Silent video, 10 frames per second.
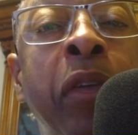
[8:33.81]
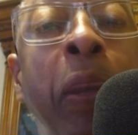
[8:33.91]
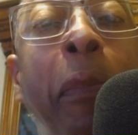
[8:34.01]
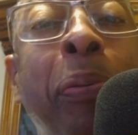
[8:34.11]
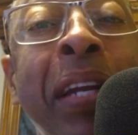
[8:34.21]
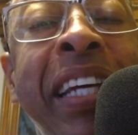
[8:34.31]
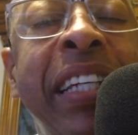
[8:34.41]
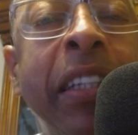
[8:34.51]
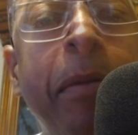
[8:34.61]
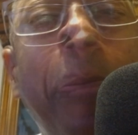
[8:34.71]
Complete
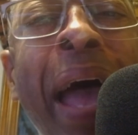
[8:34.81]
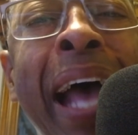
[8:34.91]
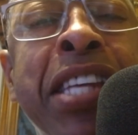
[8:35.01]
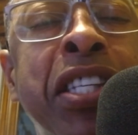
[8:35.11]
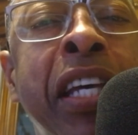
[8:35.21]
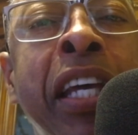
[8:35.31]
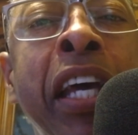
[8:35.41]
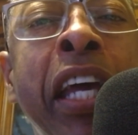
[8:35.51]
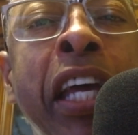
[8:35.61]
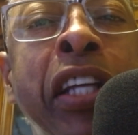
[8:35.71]
passing
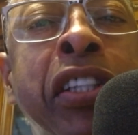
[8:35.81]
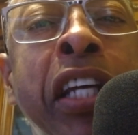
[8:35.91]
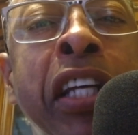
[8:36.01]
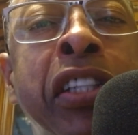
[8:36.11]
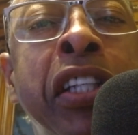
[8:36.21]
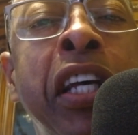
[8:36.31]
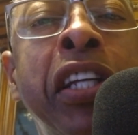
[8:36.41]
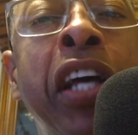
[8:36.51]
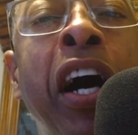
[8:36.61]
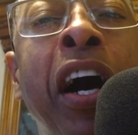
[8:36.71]
is
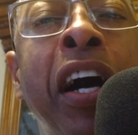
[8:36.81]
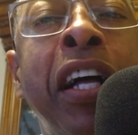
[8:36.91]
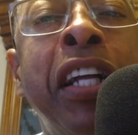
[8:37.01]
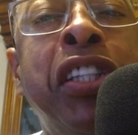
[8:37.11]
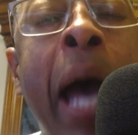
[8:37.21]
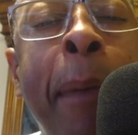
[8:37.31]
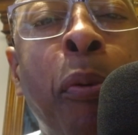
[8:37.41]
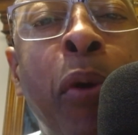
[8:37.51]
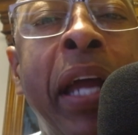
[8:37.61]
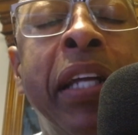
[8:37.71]
top
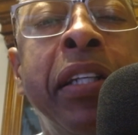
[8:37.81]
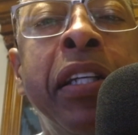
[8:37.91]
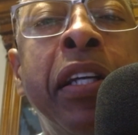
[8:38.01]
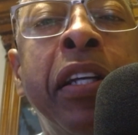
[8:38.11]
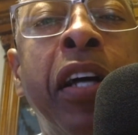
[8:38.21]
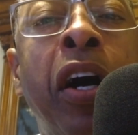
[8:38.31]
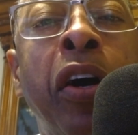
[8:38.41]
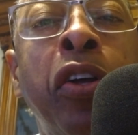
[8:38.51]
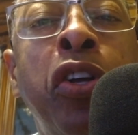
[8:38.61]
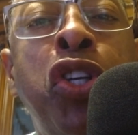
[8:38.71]
rate.
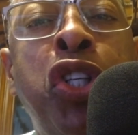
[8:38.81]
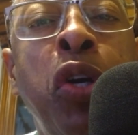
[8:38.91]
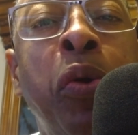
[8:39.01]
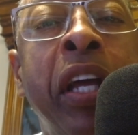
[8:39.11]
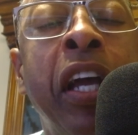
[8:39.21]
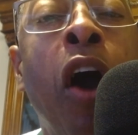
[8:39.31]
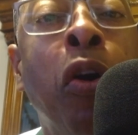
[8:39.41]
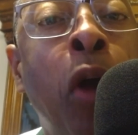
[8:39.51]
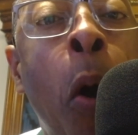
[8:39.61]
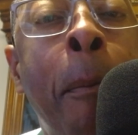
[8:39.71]
Shooting
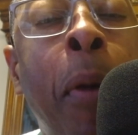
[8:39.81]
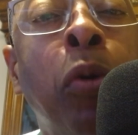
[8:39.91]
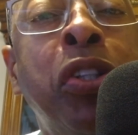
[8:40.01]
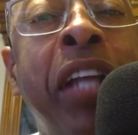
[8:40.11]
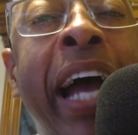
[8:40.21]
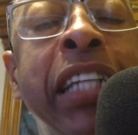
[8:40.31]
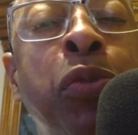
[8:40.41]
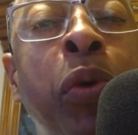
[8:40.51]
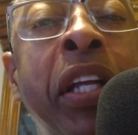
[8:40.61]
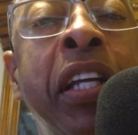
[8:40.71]
on most nights
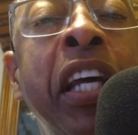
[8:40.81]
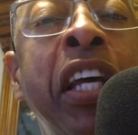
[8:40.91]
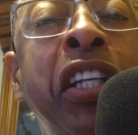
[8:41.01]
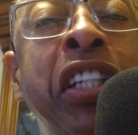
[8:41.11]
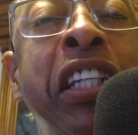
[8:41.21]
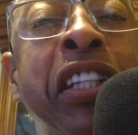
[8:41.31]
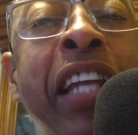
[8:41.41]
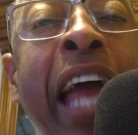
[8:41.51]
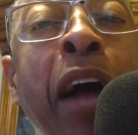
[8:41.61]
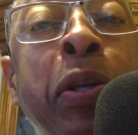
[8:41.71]
when she's
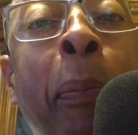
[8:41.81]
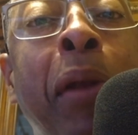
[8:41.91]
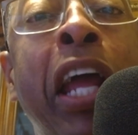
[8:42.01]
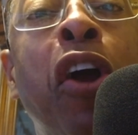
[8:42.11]
allowed to play